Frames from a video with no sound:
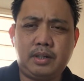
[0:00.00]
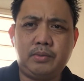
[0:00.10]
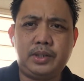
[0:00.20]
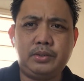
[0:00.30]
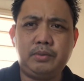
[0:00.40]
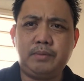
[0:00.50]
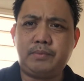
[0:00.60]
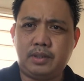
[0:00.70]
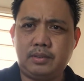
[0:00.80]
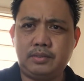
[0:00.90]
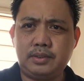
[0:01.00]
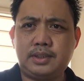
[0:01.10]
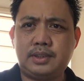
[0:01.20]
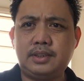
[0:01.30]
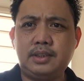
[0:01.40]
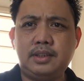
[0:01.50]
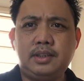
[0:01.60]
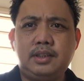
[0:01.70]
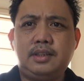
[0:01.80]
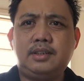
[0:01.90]
where do we focus?
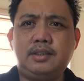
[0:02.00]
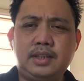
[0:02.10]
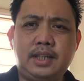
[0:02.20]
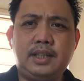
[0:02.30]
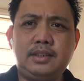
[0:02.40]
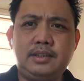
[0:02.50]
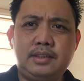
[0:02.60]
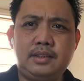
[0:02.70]
Okay.